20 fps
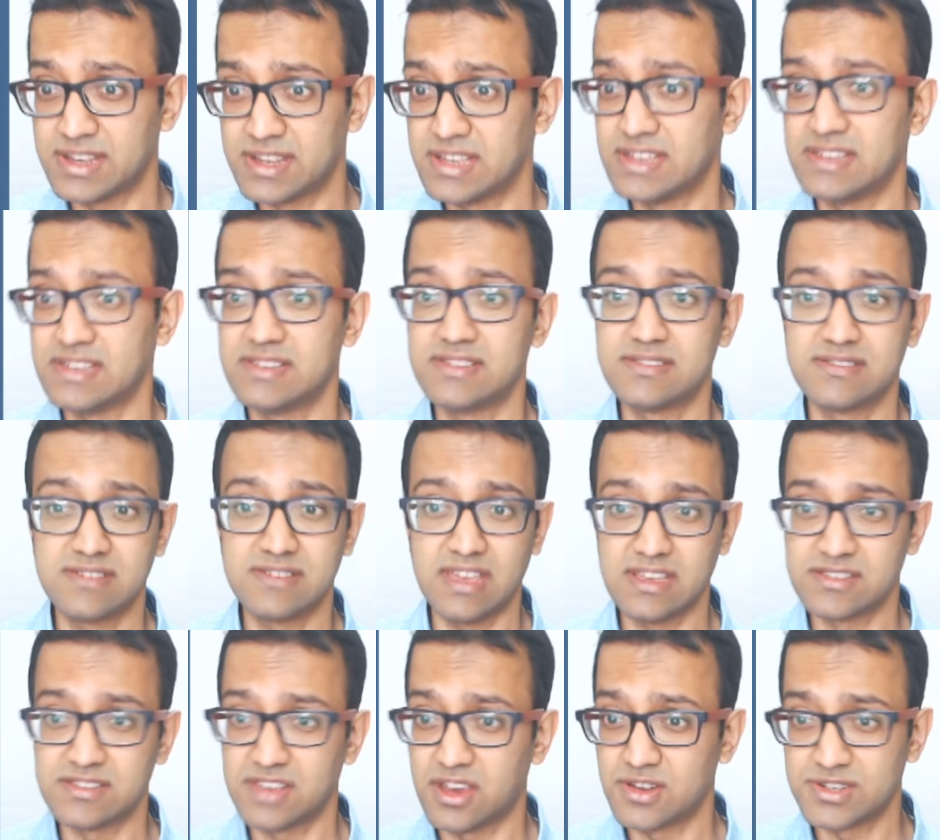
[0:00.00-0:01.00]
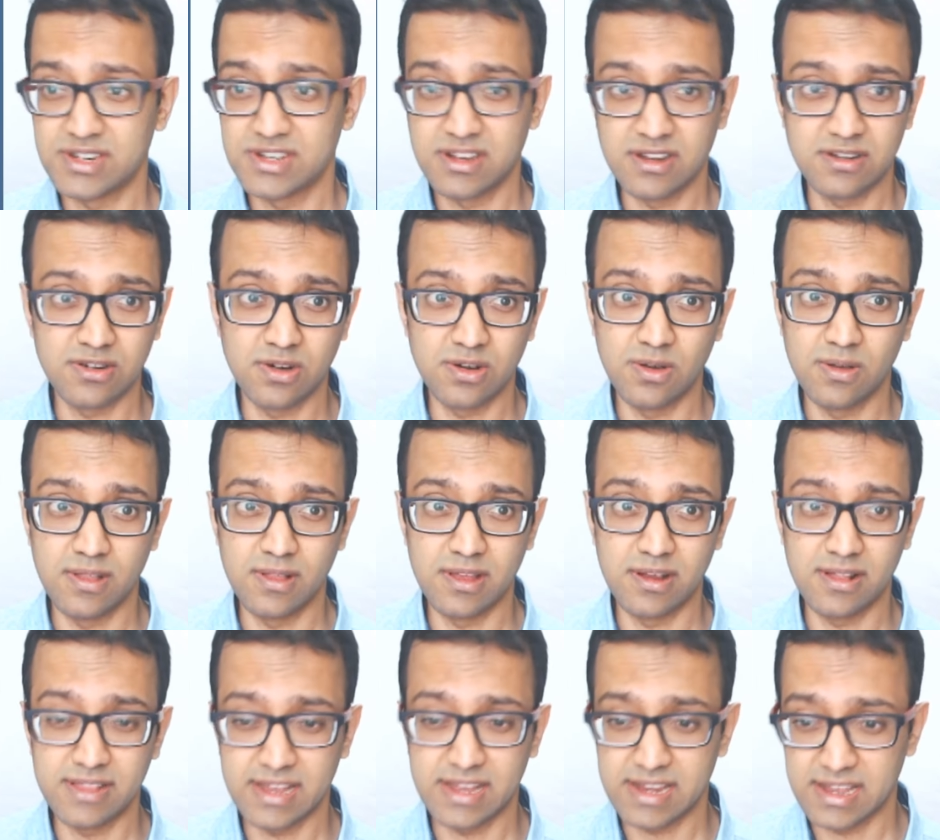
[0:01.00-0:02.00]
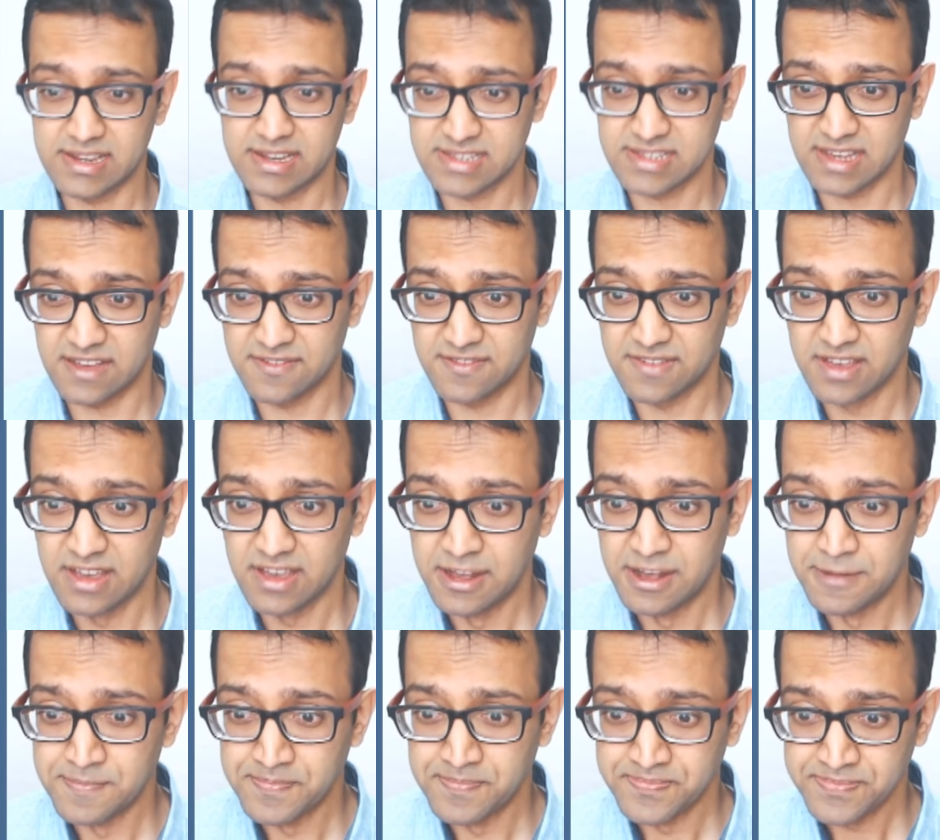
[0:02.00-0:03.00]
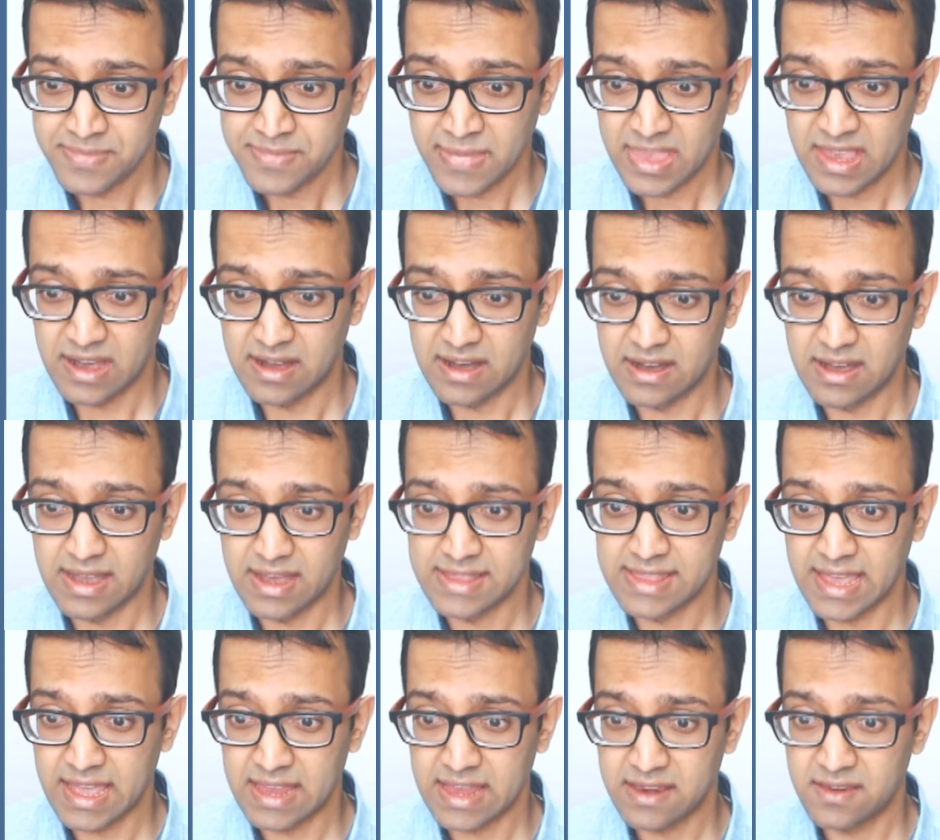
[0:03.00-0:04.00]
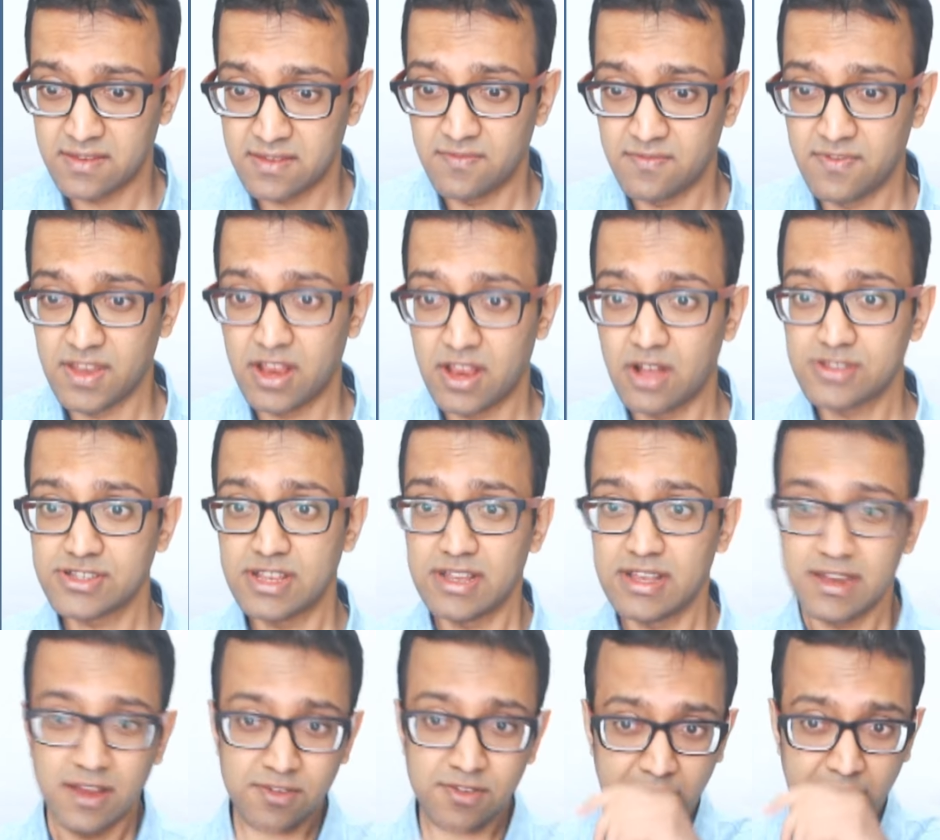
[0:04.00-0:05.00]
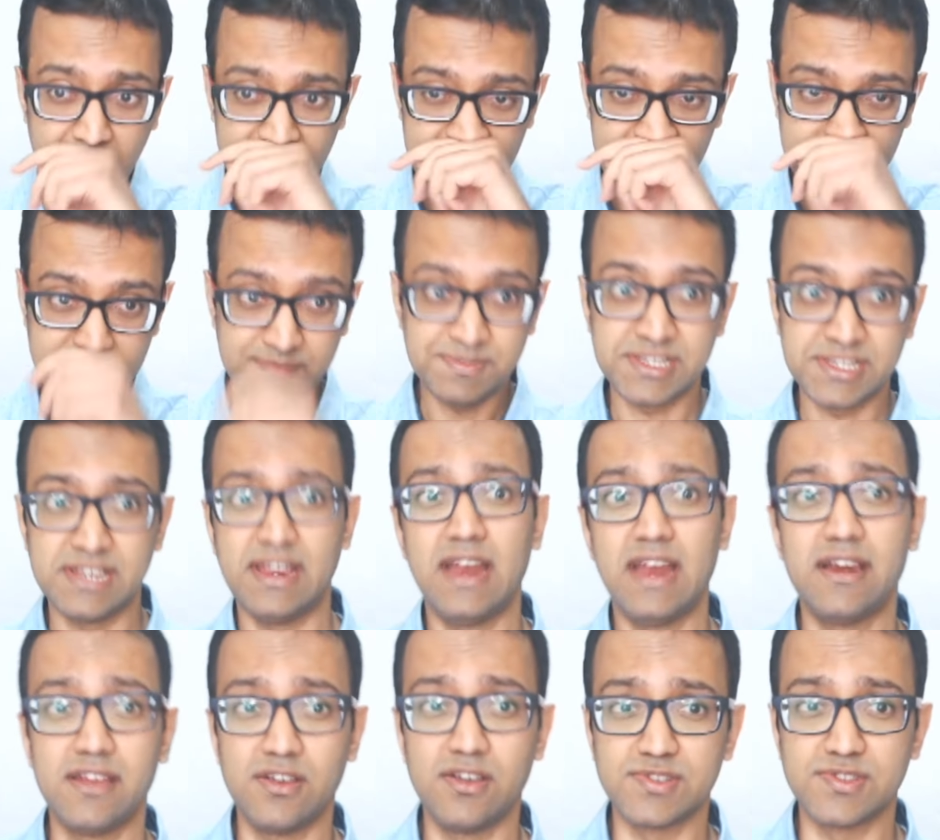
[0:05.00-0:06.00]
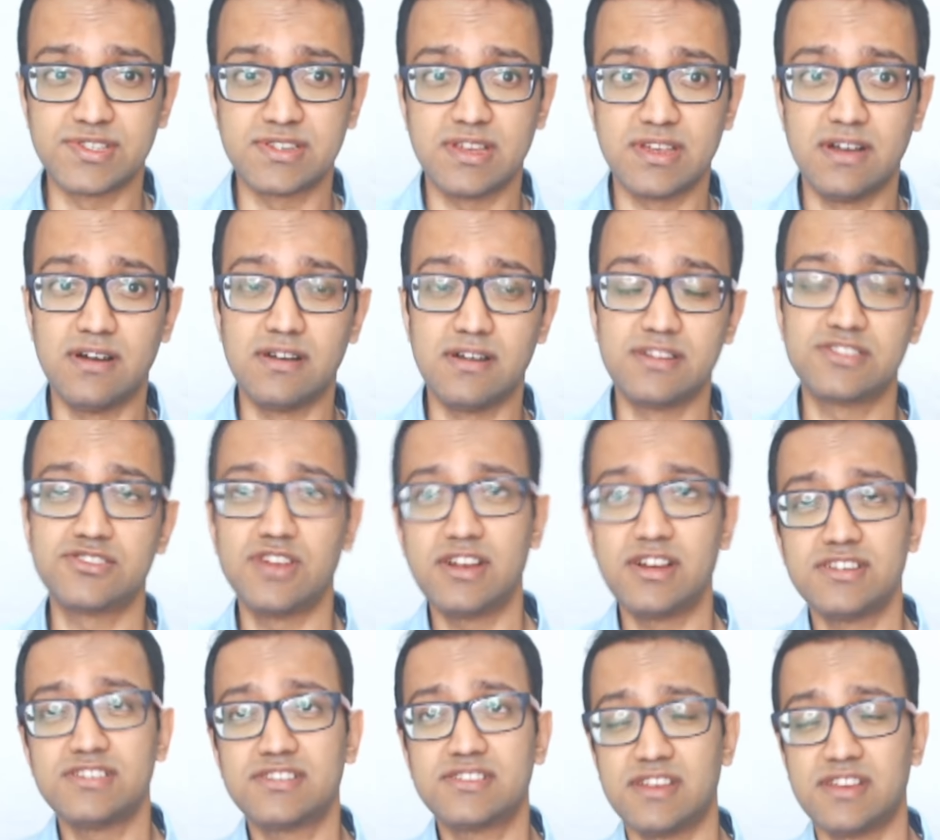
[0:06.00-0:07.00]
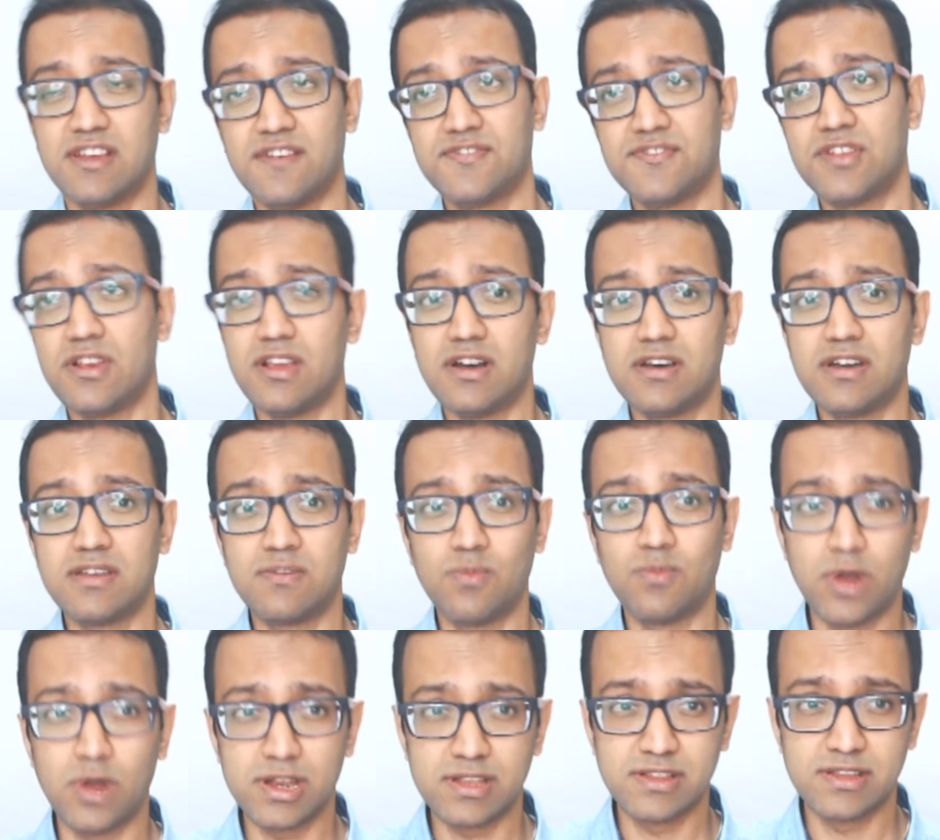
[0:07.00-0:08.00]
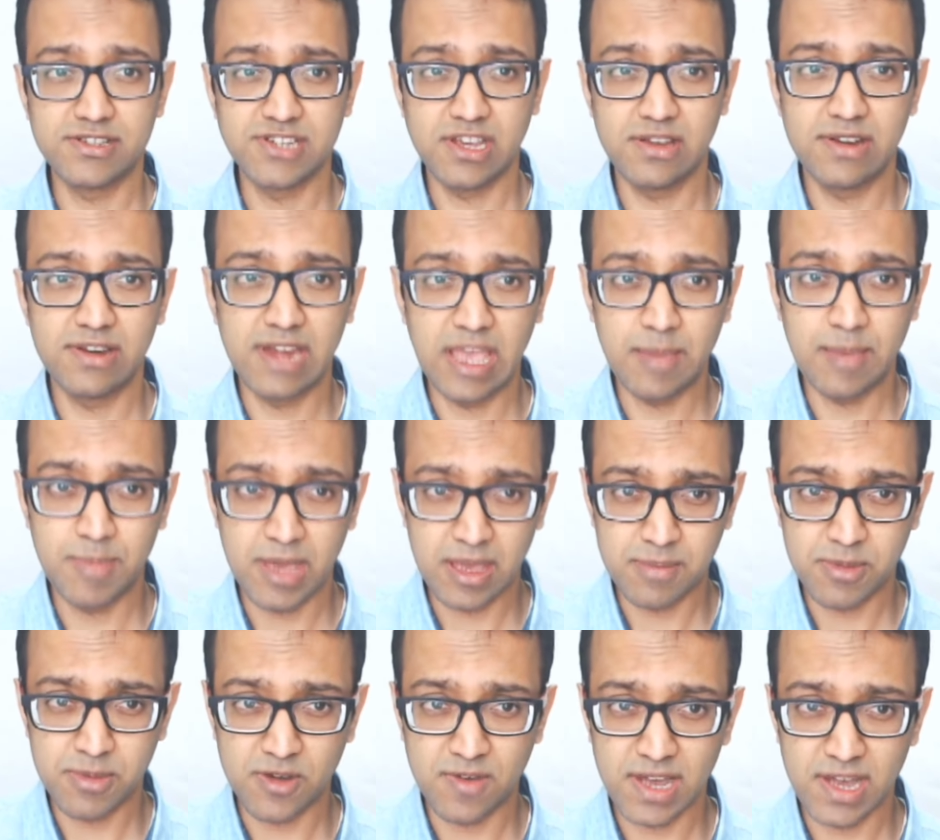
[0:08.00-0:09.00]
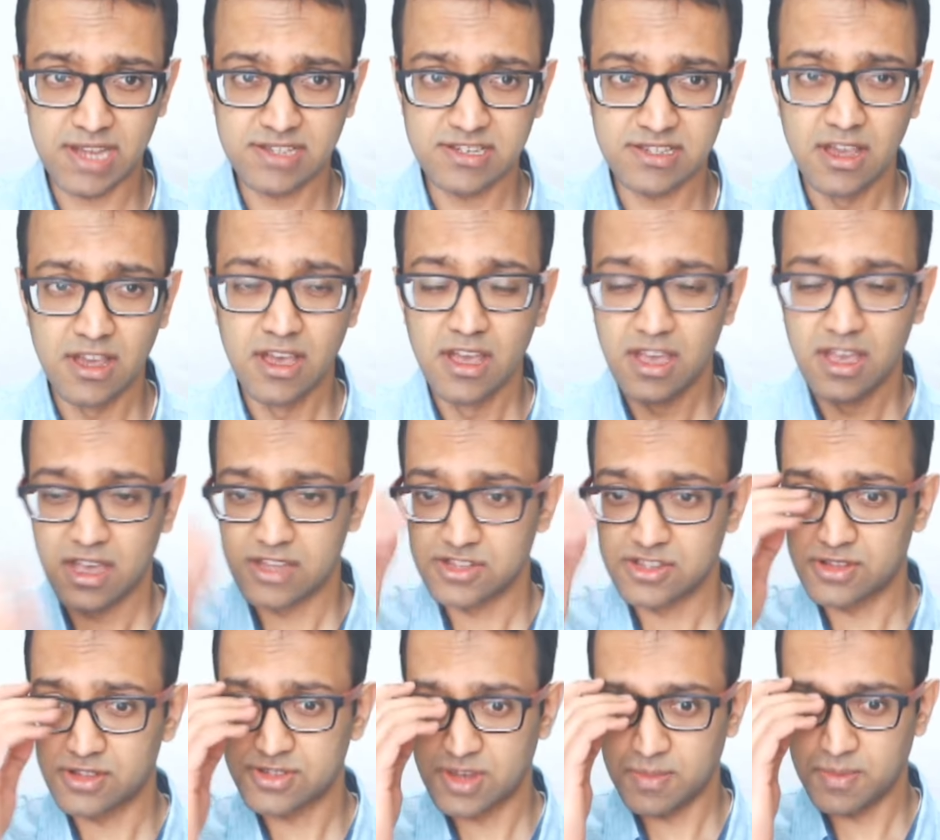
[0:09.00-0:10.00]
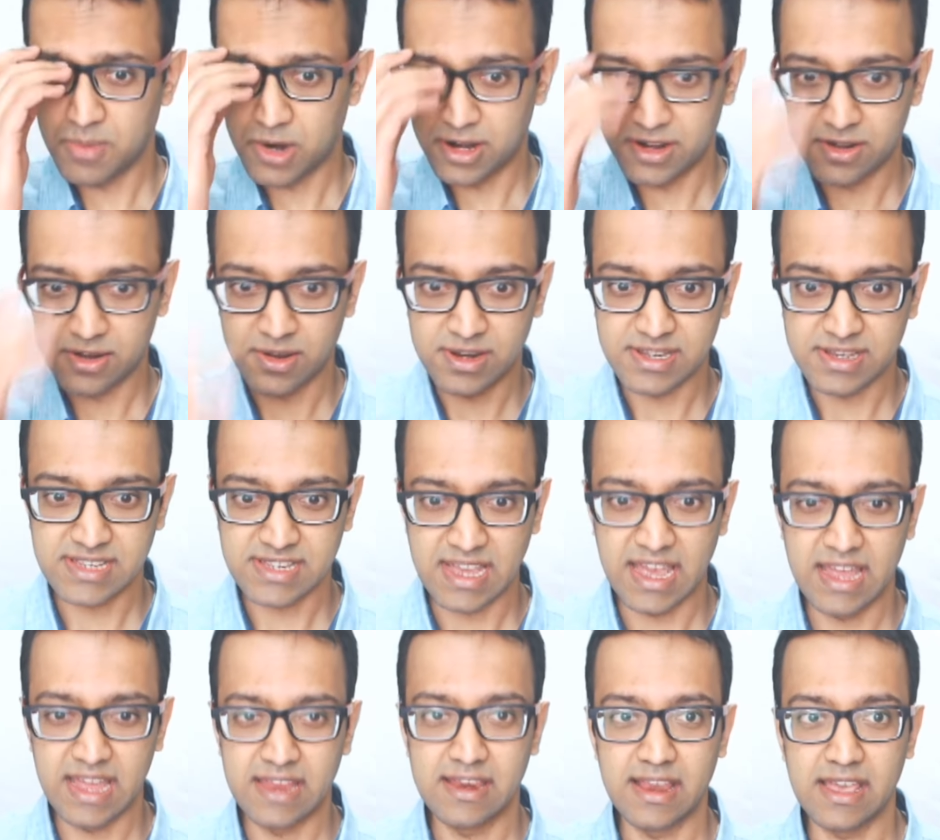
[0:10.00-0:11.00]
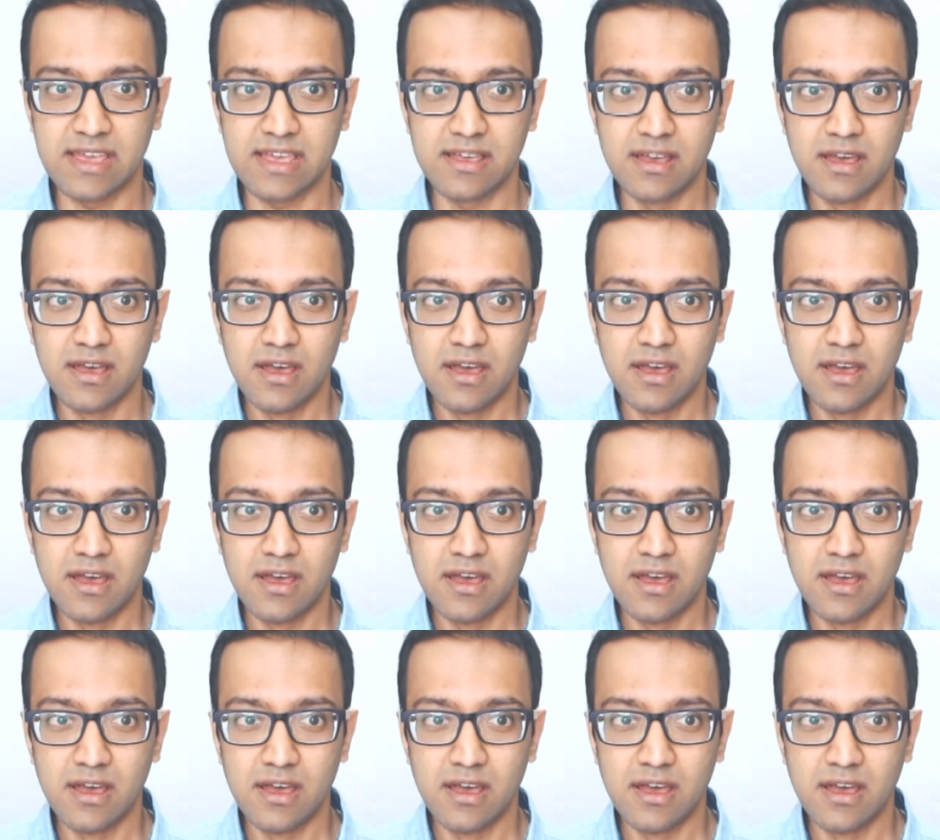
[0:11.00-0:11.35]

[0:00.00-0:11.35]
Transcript: is, execution control, and all that kind of stuff. Uh, and then we'll also learn how to handle some scenarios. Uh, it's not just enough to learn what the JUnit API provides. It's also important to understand like